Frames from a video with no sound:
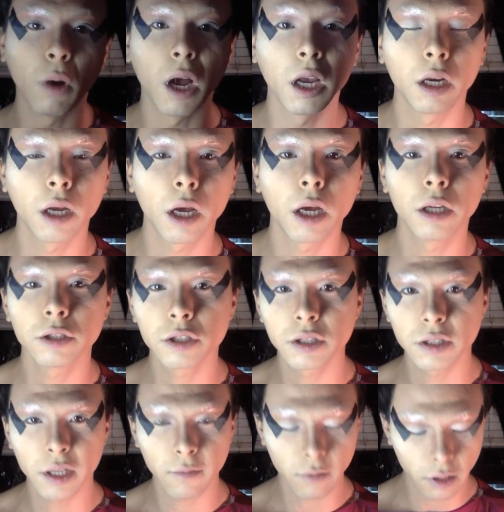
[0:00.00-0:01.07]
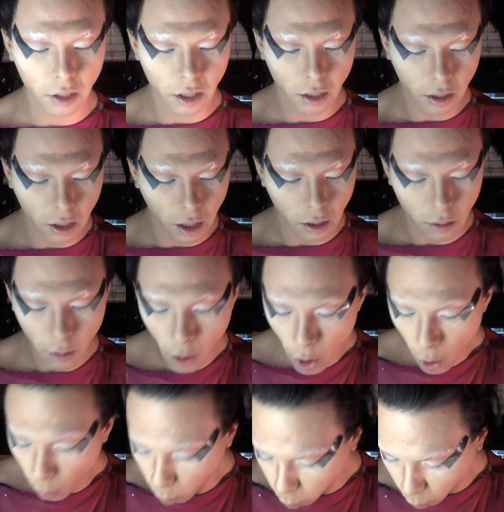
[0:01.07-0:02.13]
Why not? Just give it a little color.
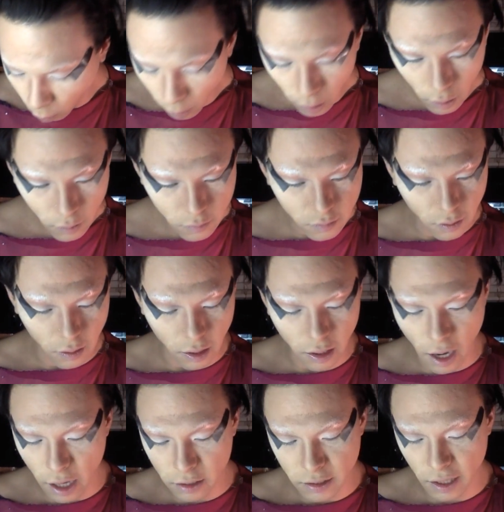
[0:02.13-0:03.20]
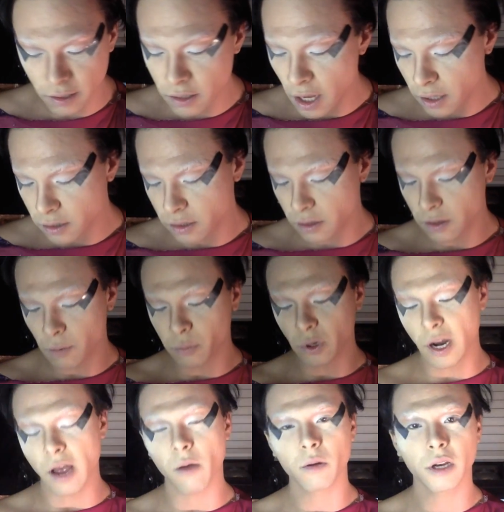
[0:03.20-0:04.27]
So then I did the
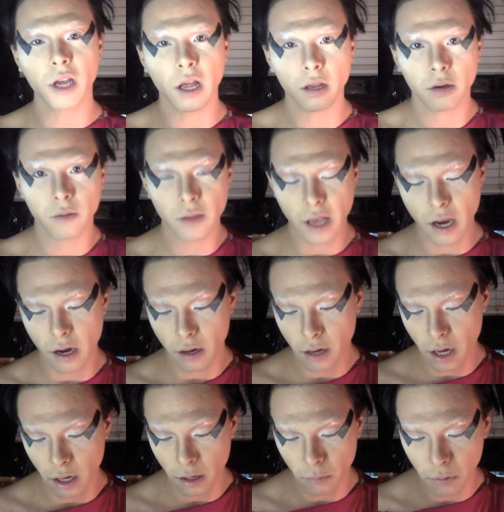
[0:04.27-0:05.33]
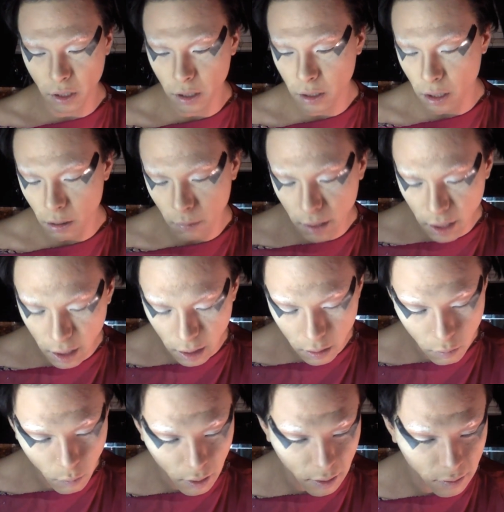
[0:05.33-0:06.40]
brown color there, and I'm gonna go
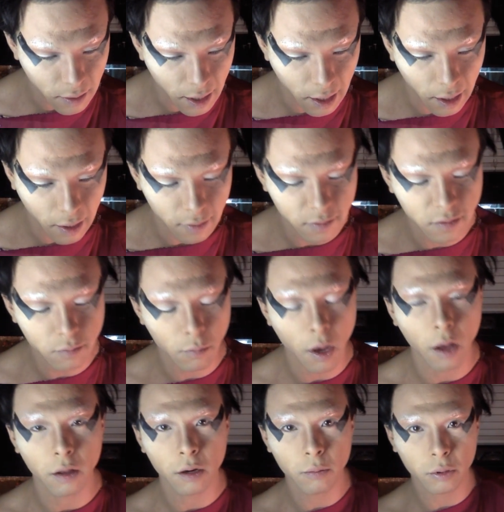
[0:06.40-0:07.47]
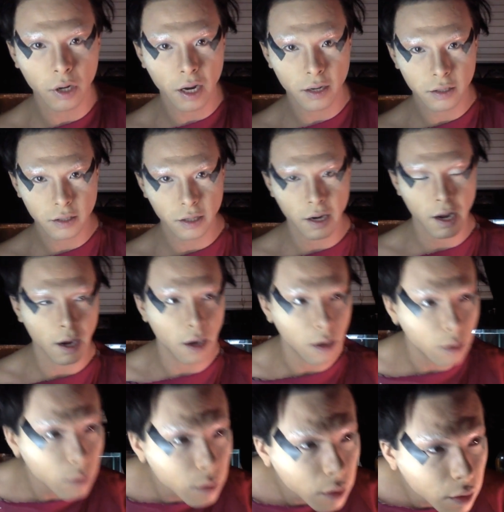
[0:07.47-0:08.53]
in with a smaller brush
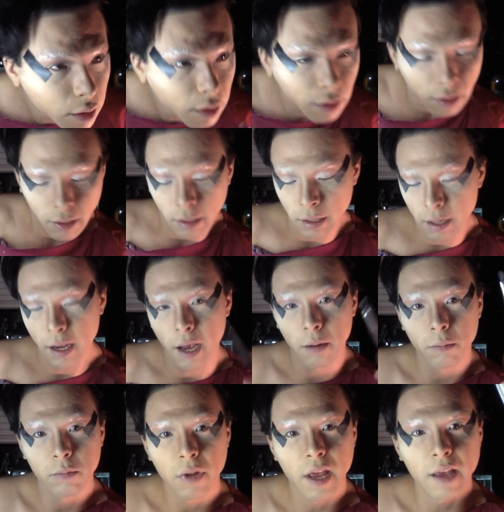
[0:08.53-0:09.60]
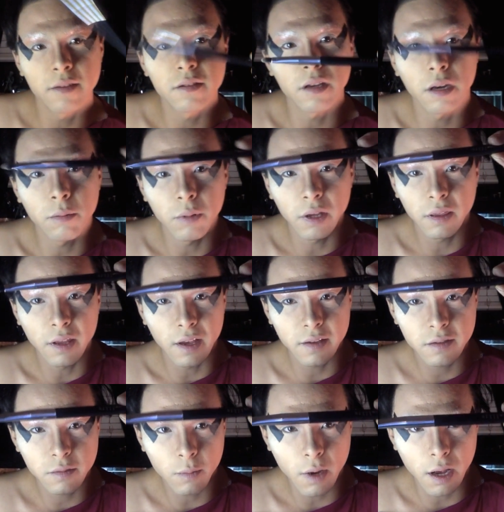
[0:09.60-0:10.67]
now. It's gonna be
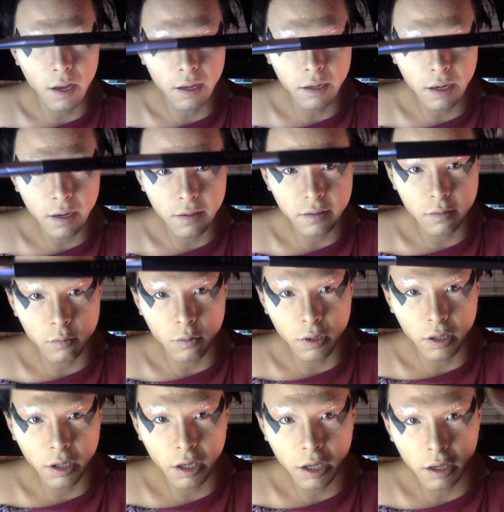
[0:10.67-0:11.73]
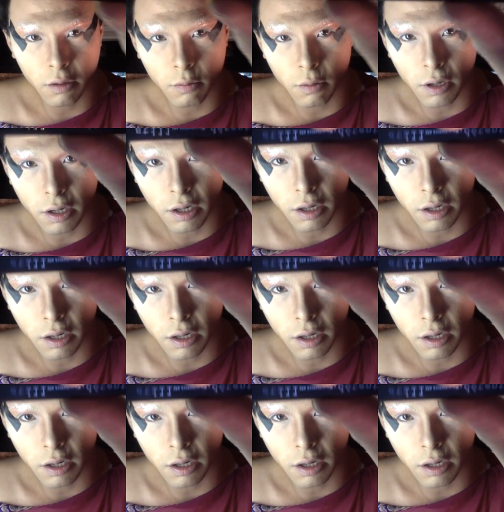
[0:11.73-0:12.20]
this one. It's a really cute one.